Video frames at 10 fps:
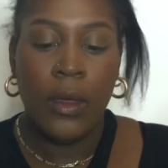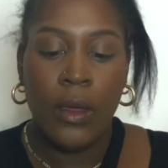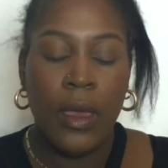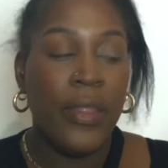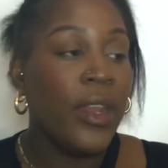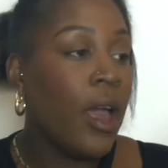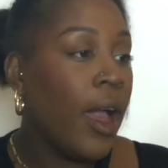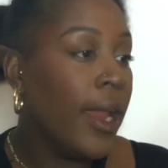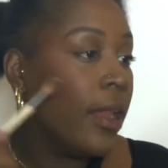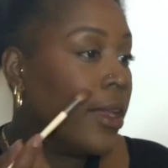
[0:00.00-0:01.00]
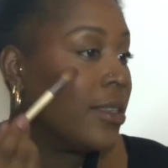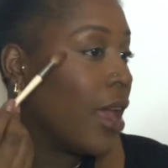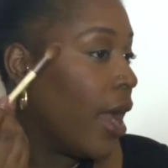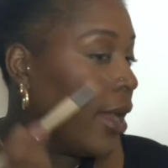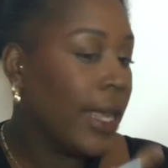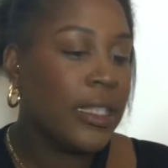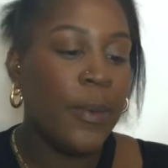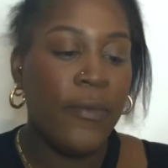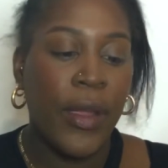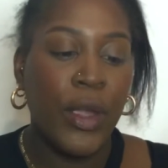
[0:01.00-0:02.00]
And then highlighter, I like to be
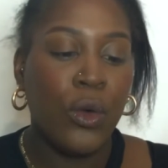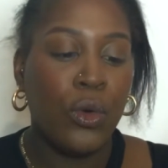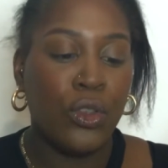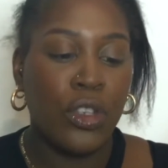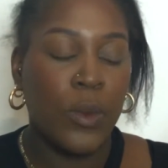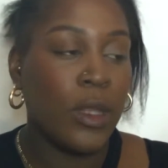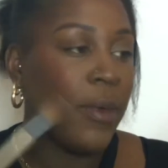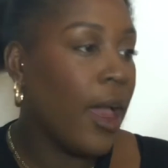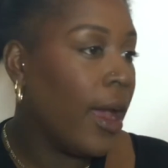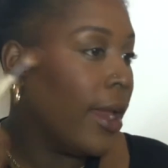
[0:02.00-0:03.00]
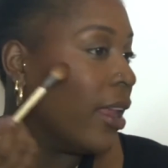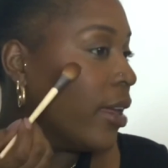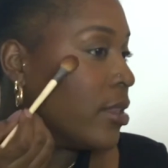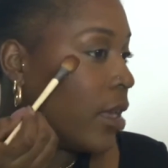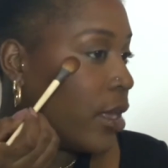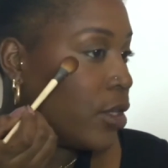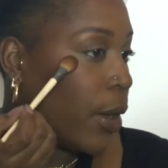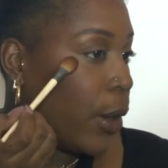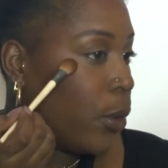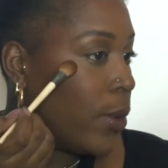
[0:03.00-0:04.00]
very cautious with my highlighter, so
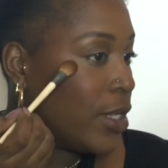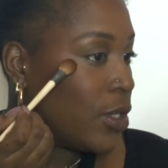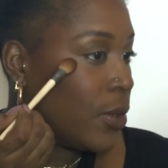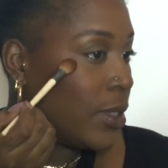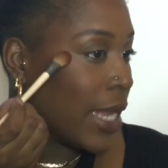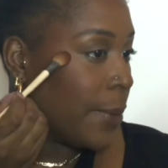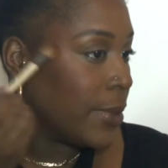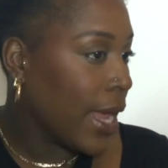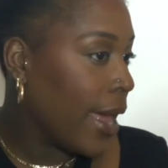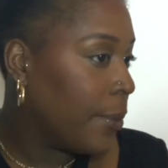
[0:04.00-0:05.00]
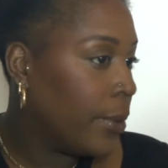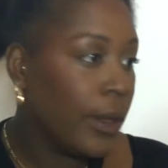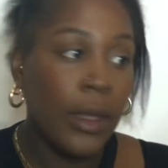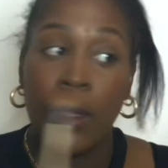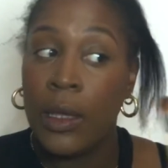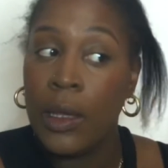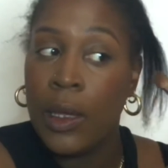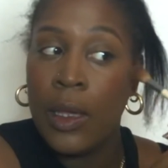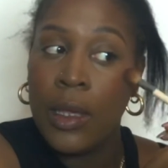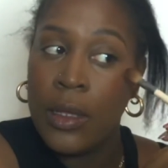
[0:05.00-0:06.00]
I always do dab, dab,
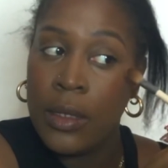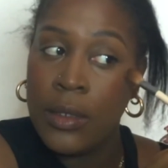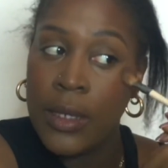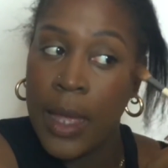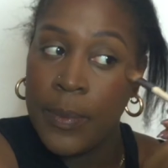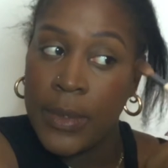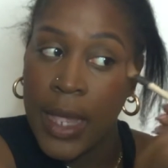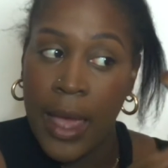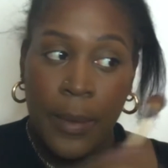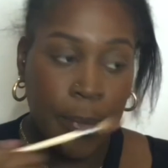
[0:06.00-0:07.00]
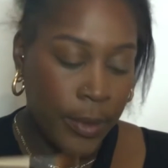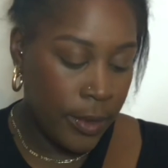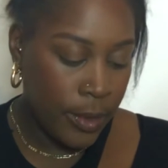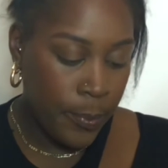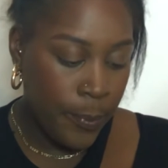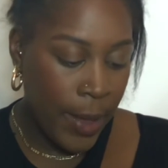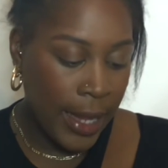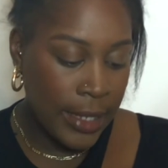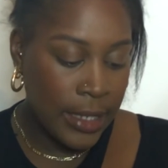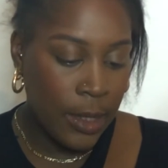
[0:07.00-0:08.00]
dab, dab, back
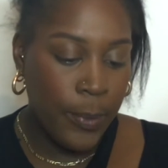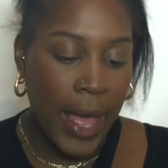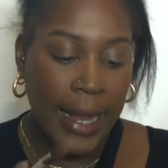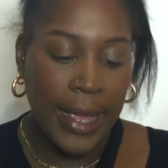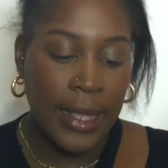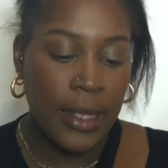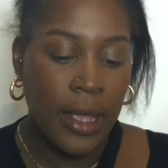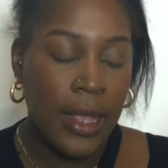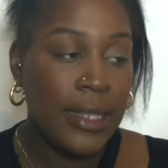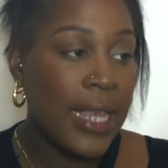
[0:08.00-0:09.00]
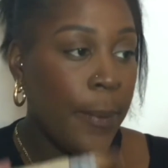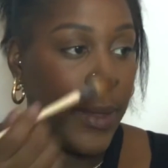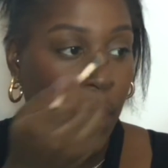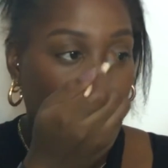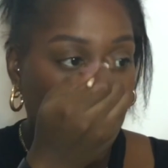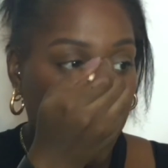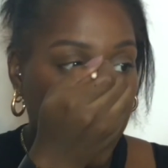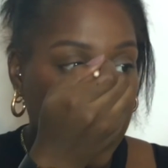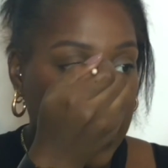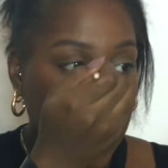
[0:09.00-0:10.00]
into the palette, tap it off,
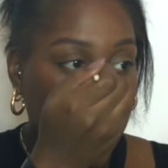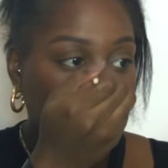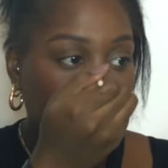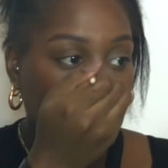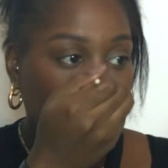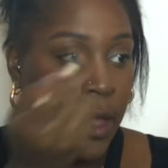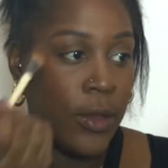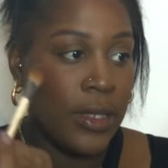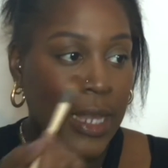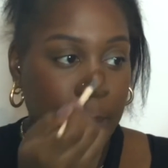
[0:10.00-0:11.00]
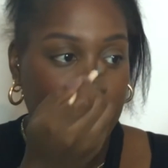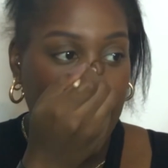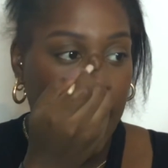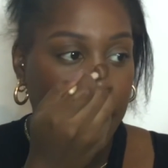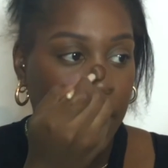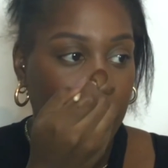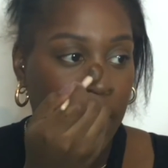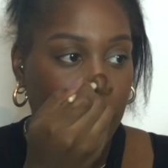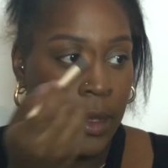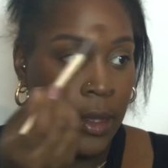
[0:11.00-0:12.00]
down my nose, dab, dab,
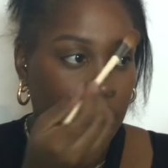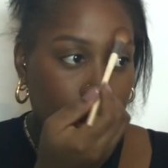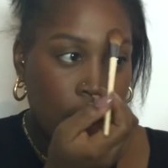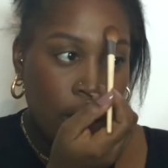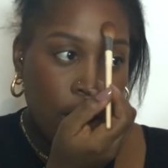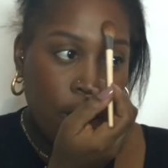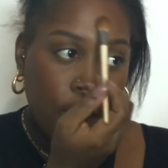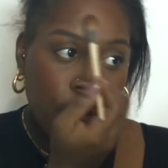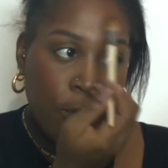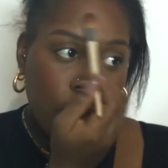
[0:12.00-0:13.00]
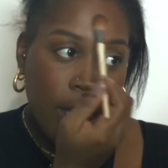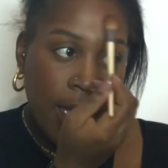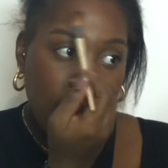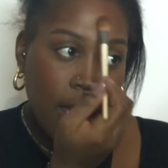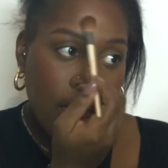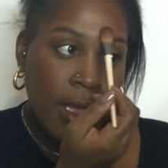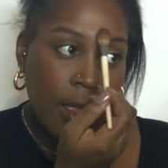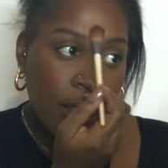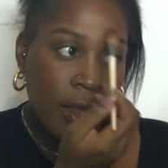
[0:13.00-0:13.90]
forehead,